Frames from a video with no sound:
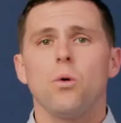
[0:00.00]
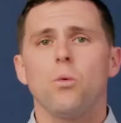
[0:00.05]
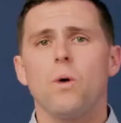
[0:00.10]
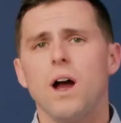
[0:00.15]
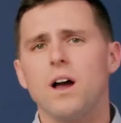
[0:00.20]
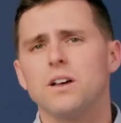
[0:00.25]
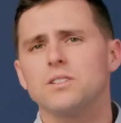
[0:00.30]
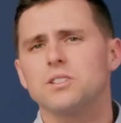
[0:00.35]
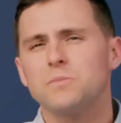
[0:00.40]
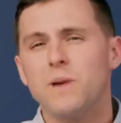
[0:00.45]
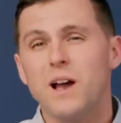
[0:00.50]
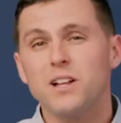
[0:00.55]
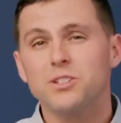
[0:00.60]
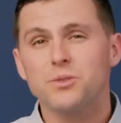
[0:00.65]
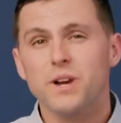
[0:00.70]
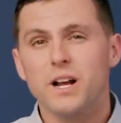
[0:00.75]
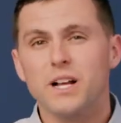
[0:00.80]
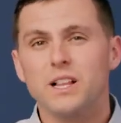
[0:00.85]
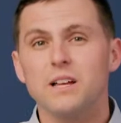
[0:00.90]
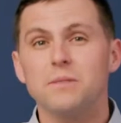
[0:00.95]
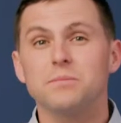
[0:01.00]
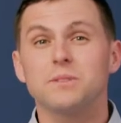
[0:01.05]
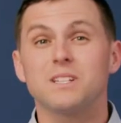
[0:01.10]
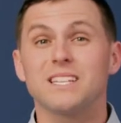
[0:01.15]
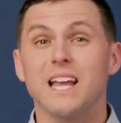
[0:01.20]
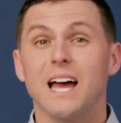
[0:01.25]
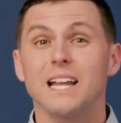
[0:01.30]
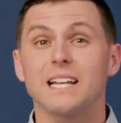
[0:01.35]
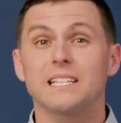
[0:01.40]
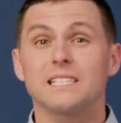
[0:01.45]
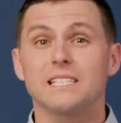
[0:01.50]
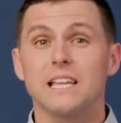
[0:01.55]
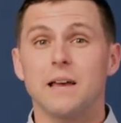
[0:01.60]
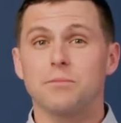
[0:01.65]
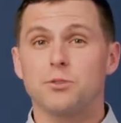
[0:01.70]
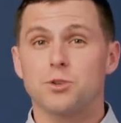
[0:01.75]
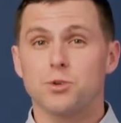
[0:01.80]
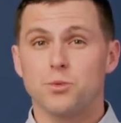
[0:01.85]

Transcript: While Smile Direct Club does not accept